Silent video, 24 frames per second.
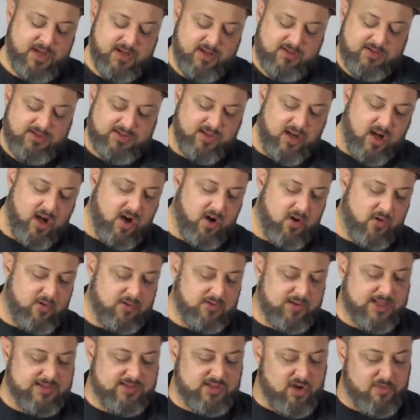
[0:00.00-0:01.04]
So
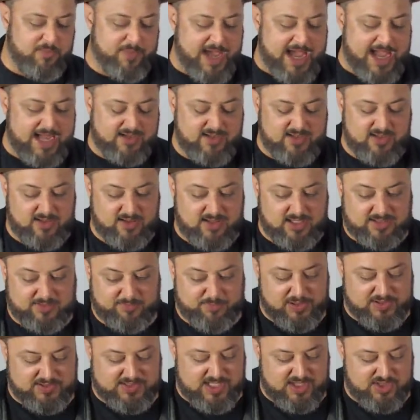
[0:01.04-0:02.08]
let's go back to this
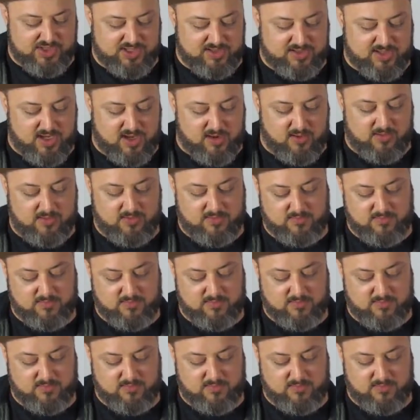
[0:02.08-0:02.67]
position though.